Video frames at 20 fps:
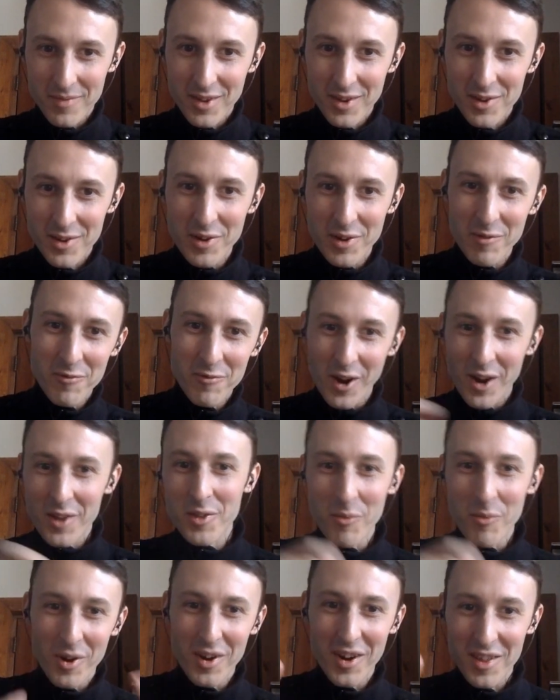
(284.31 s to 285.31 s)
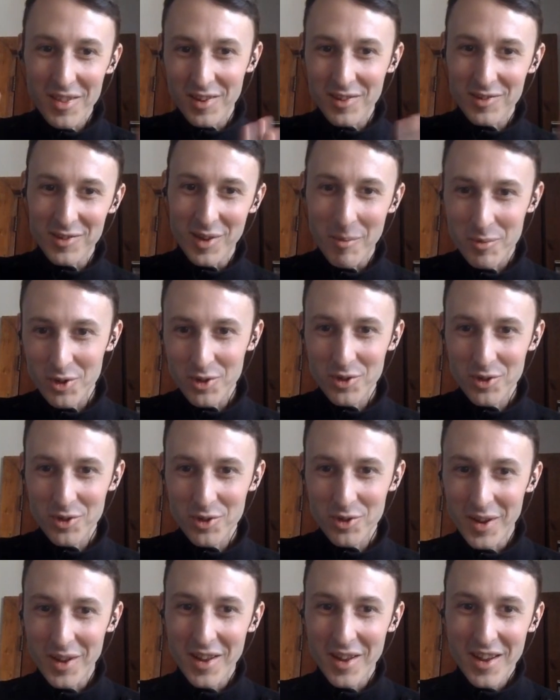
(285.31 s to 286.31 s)
and you can find the 1/8 exception
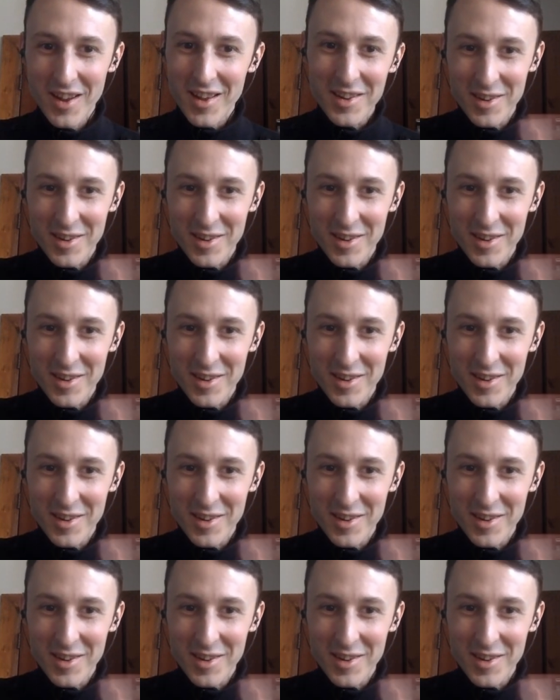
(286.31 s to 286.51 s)
to it.